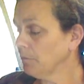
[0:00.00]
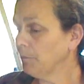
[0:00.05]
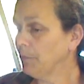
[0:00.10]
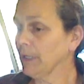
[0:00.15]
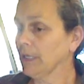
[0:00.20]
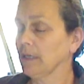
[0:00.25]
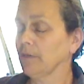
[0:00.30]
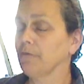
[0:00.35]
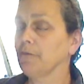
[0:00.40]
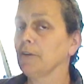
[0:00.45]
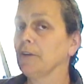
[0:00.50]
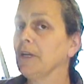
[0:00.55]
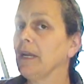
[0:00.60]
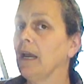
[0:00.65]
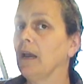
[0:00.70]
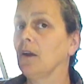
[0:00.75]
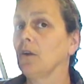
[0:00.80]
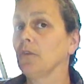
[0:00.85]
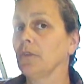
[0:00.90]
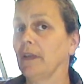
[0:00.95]
But for
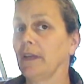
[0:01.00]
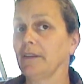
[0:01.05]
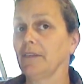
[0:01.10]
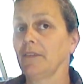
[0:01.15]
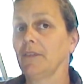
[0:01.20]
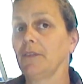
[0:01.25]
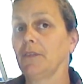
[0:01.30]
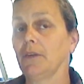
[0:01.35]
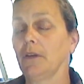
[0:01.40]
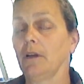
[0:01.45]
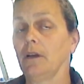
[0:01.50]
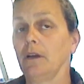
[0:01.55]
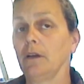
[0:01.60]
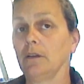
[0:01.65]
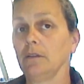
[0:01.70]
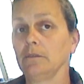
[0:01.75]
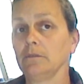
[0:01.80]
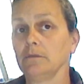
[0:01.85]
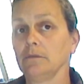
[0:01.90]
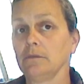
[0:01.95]
now, that's
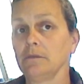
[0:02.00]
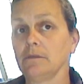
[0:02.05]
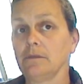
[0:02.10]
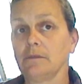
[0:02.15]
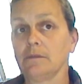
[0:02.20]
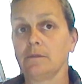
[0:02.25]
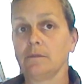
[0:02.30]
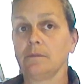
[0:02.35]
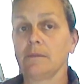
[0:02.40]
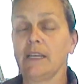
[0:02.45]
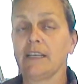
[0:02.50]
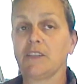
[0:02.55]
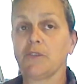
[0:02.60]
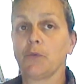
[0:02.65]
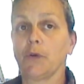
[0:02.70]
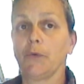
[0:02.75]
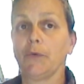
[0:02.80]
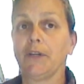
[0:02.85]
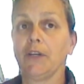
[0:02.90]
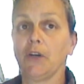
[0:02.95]

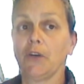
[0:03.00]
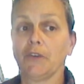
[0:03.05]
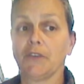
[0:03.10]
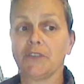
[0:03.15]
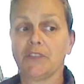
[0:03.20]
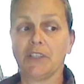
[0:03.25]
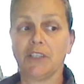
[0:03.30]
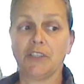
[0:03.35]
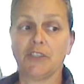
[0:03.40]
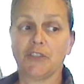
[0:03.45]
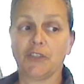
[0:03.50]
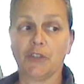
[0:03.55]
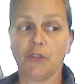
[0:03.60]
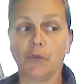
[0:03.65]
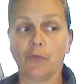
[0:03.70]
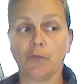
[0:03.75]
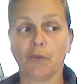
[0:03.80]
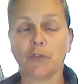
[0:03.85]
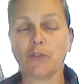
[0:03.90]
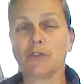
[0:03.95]
where we are, stage
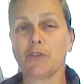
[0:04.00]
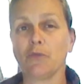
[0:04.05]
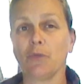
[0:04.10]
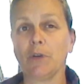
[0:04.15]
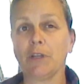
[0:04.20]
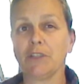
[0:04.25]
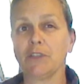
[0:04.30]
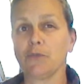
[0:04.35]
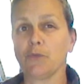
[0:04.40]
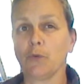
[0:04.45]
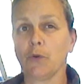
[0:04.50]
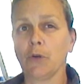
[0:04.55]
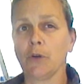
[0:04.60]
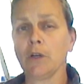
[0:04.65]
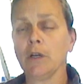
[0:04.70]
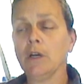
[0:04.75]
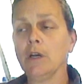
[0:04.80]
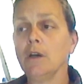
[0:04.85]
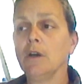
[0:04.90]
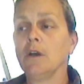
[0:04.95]
2. First ones were
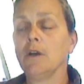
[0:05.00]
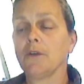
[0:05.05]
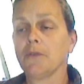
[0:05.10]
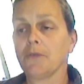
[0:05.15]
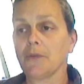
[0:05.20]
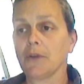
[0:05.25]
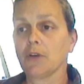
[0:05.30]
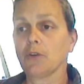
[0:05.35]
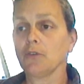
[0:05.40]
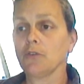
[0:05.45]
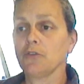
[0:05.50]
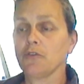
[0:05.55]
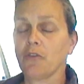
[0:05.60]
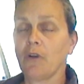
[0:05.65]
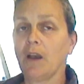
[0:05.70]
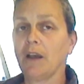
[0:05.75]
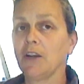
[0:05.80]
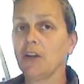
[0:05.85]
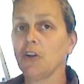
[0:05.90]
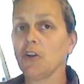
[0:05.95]
thicker,
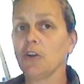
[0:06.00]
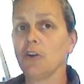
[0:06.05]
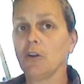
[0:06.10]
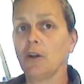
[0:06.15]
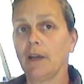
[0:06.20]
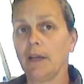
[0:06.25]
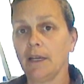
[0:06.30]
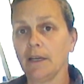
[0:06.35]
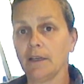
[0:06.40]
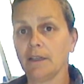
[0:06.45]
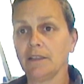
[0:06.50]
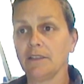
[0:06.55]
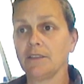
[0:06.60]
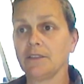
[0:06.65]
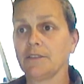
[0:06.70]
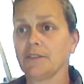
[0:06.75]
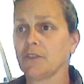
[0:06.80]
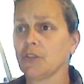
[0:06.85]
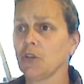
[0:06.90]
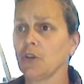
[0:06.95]
drier, and
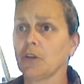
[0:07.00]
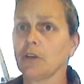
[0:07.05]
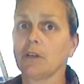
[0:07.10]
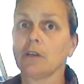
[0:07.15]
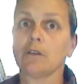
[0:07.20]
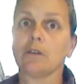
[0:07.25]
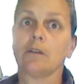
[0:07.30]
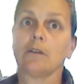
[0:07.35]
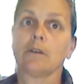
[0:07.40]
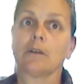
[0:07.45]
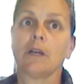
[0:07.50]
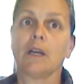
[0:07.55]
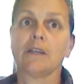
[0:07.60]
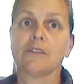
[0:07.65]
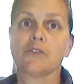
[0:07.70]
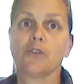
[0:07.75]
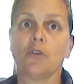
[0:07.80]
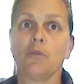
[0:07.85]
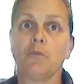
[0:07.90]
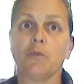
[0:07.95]
took,
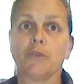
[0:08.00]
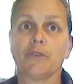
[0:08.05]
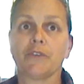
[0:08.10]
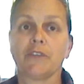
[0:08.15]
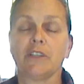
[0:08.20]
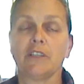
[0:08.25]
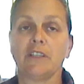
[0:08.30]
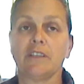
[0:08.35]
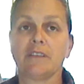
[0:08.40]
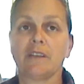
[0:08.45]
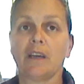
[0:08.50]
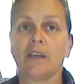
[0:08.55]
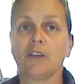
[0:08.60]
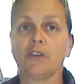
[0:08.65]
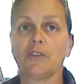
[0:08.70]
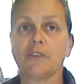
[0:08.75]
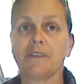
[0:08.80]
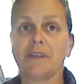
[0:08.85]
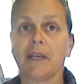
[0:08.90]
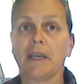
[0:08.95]
gosh, almost an
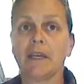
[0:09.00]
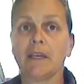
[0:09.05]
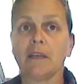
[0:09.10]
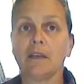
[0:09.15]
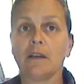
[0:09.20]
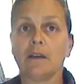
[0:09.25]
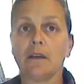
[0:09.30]
entire day